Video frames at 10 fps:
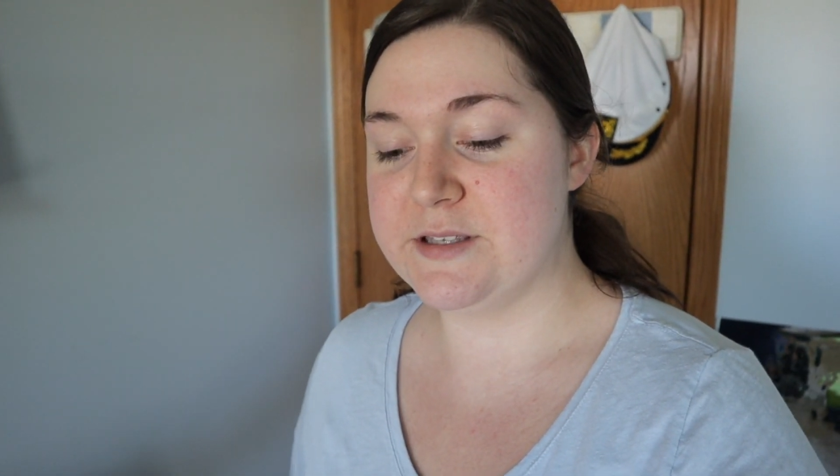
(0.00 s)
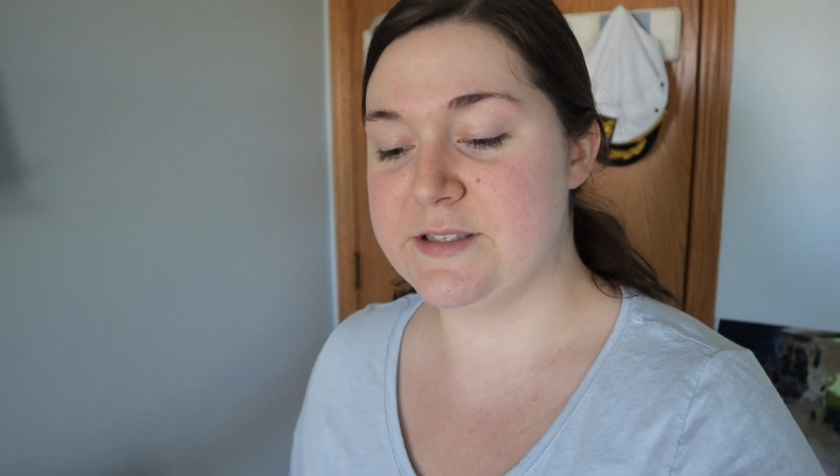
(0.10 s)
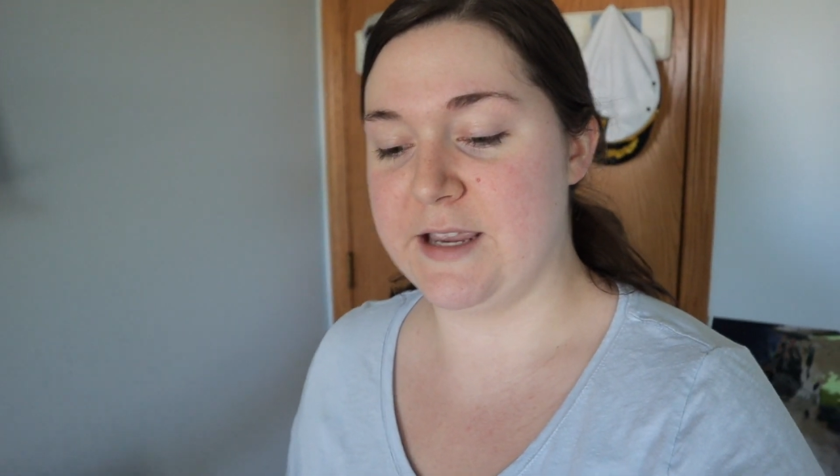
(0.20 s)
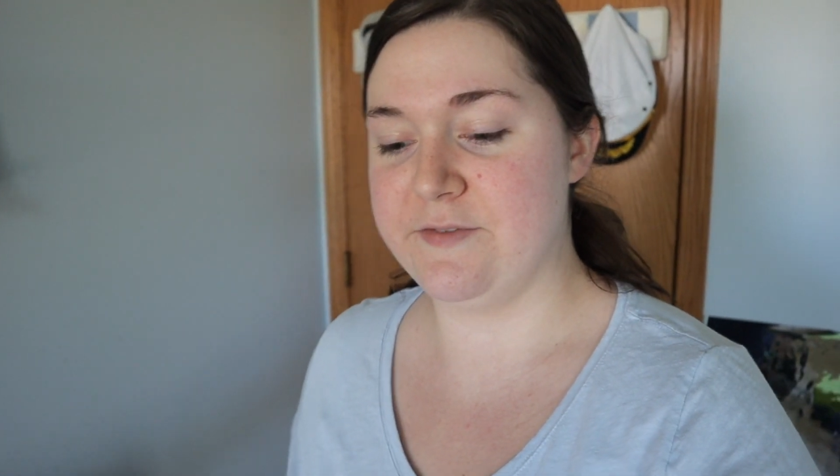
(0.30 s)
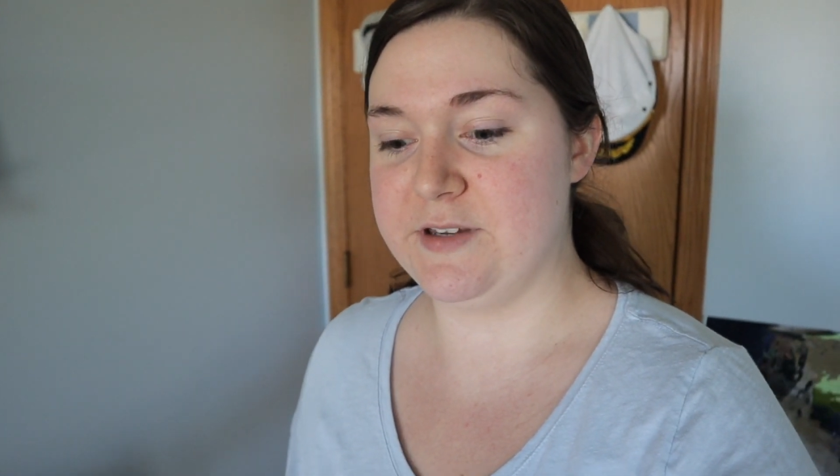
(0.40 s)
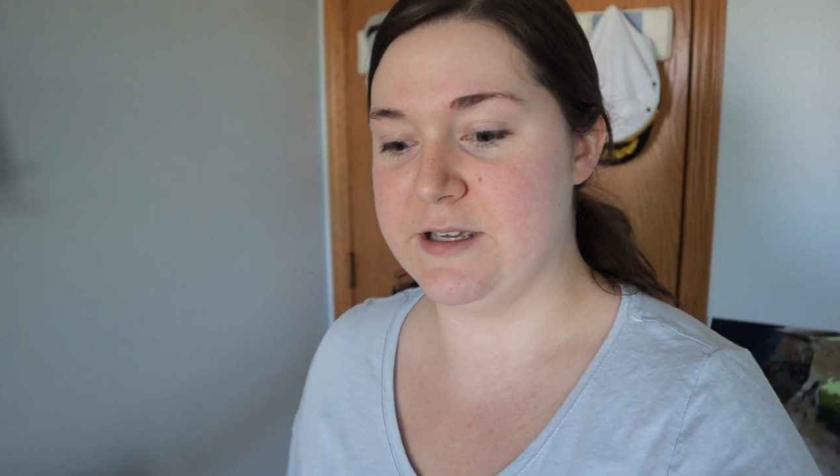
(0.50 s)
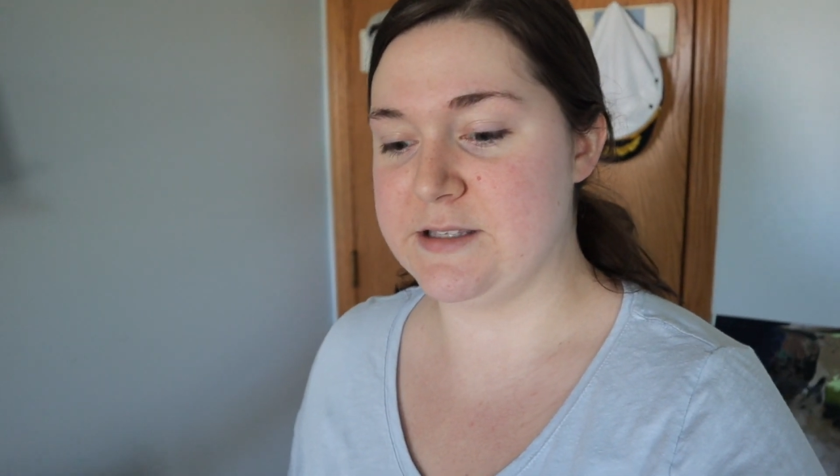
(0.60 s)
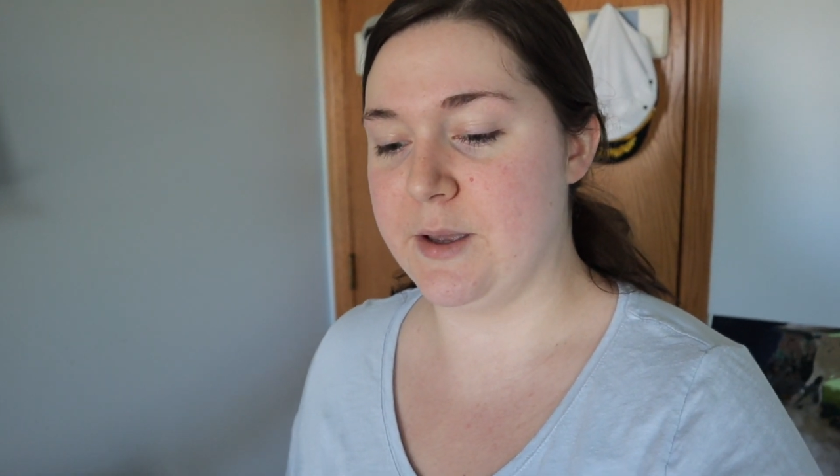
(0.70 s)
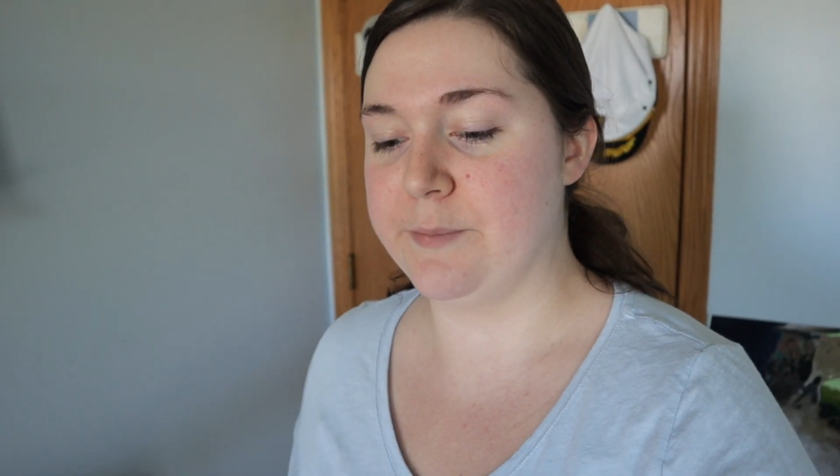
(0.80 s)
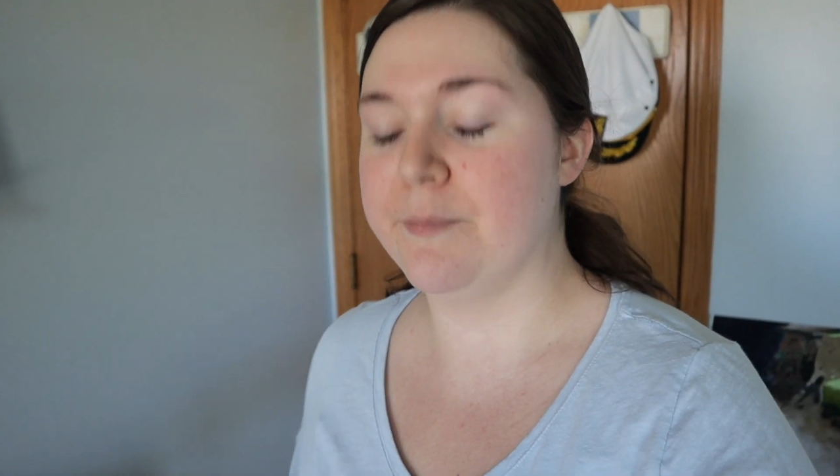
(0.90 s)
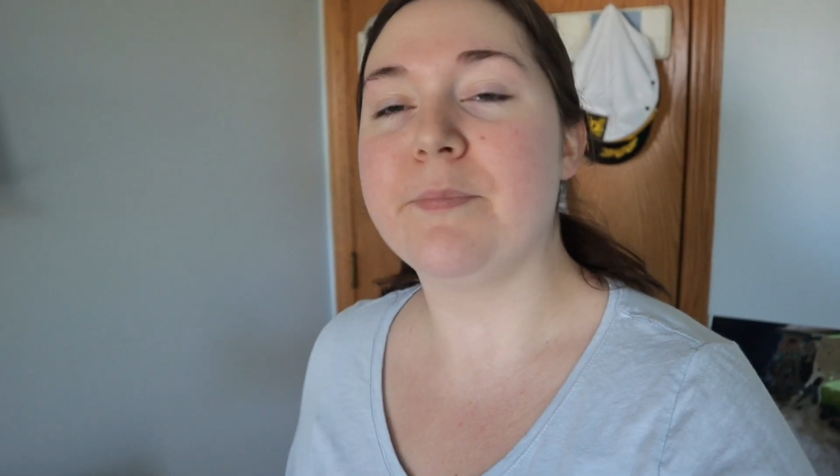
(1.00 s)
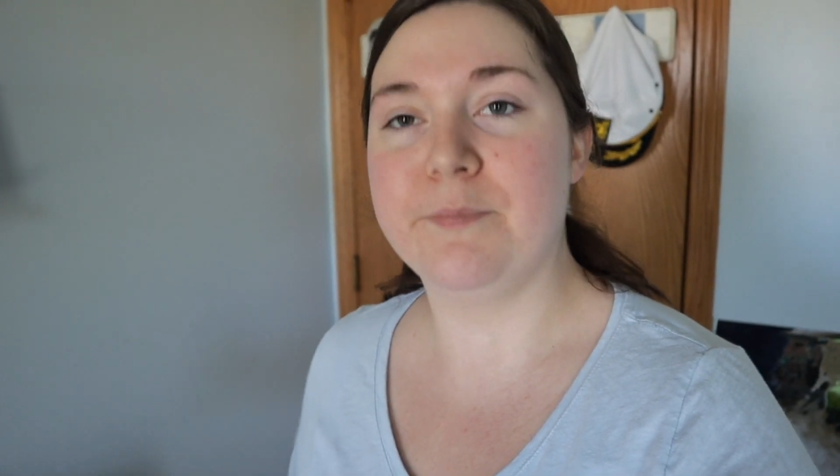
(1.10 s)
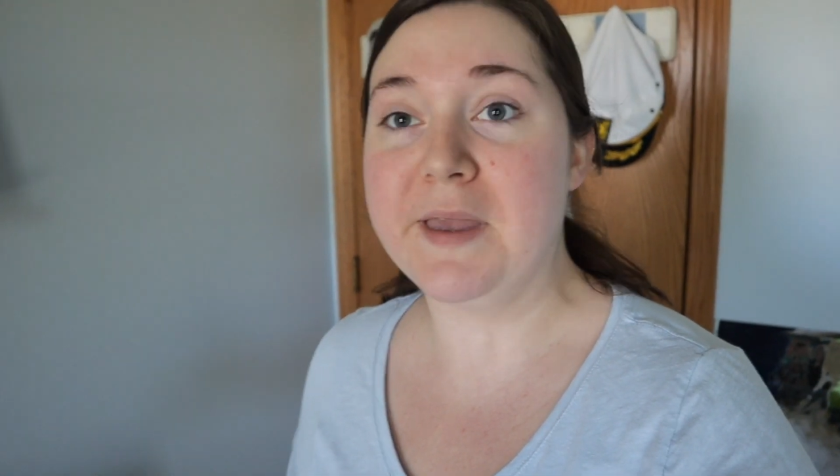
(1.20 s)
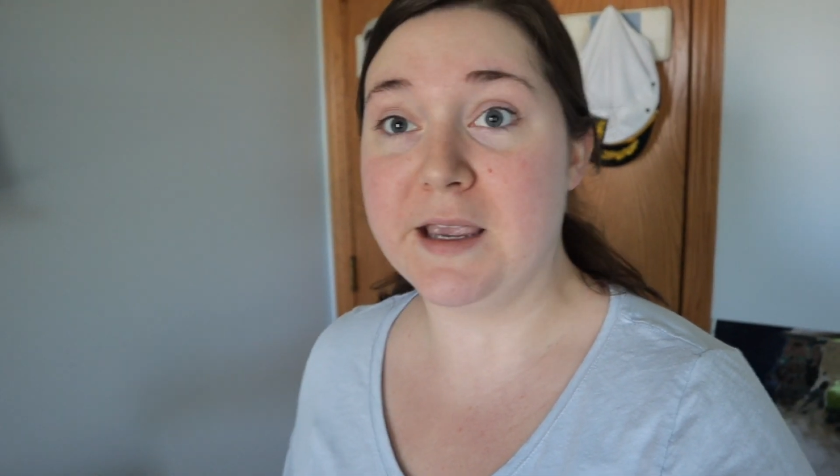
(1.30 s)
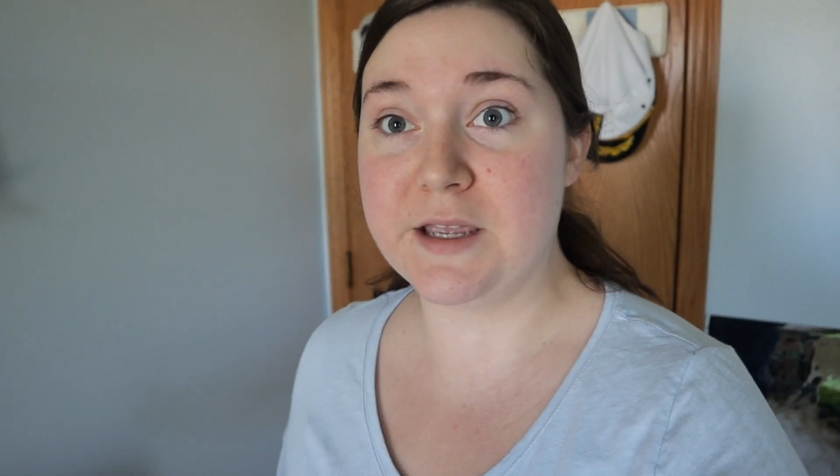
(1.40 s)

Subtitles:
safety is a big